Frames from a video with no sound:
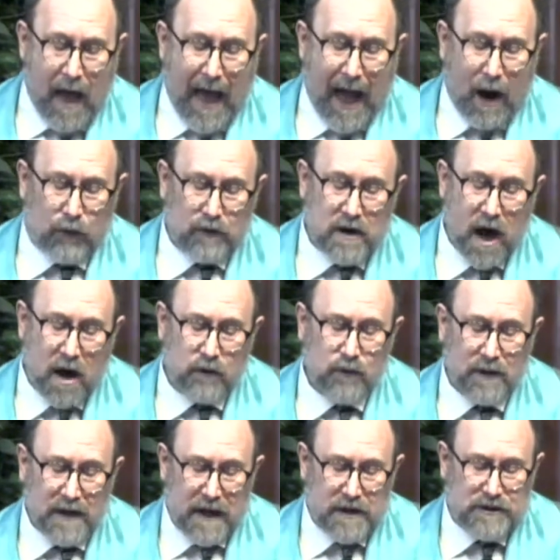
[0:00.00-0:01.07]
Our
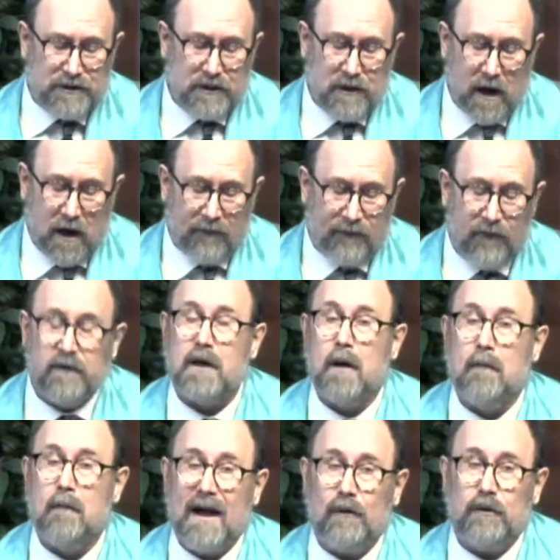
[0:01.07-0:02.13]
congregation offered
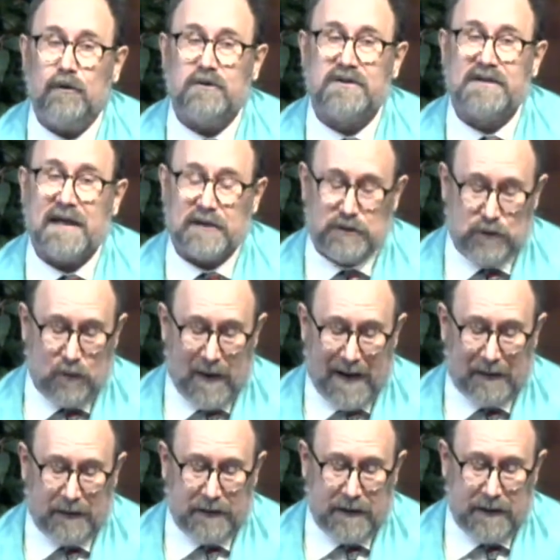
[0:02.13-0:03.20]
About Your
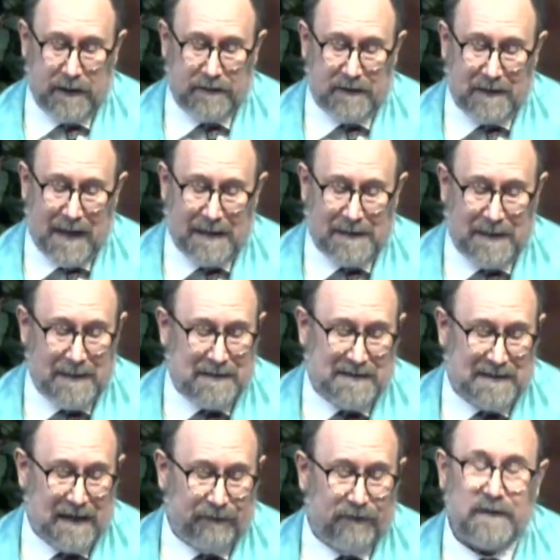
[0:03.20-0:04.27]
Sexuality in the
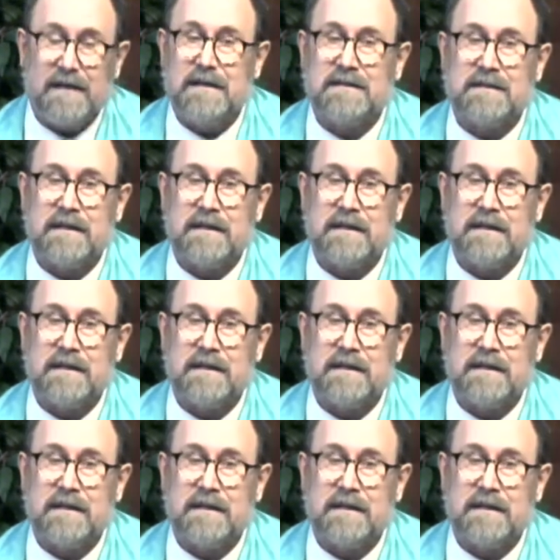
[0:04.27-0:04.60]
1970s and